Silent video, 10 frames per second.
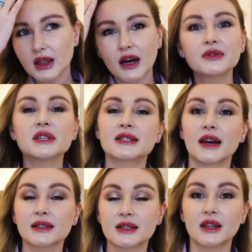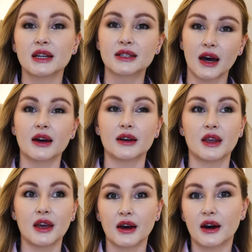Love designs that
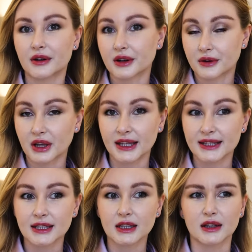they are creating.